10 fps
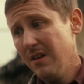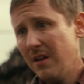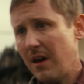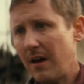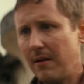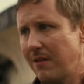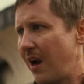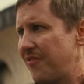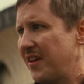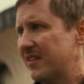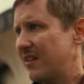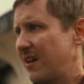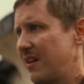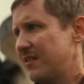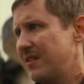the Brotherhood will kill
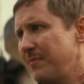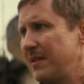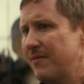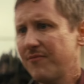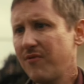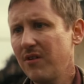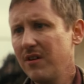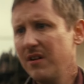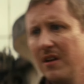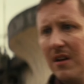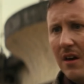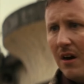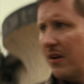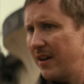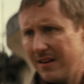him if they
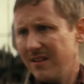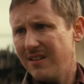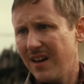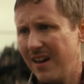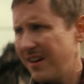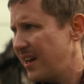find out that he is no